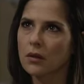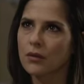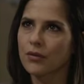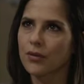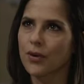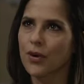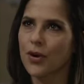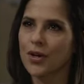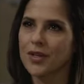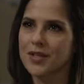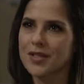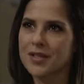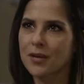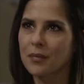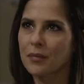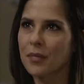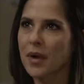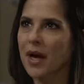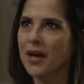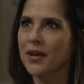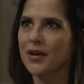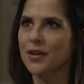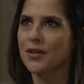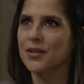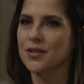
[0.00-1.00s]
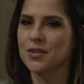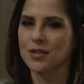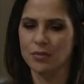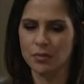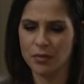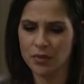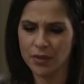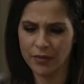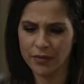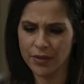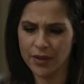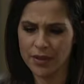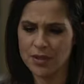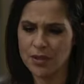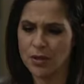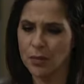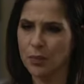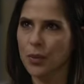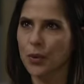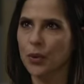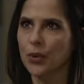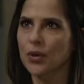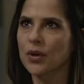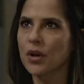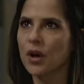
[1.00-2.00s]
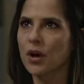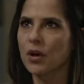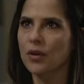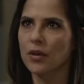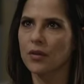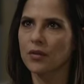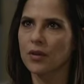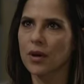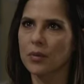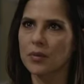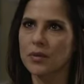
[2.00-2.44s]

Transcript: Of course it matters. I mean, if that's the protocol that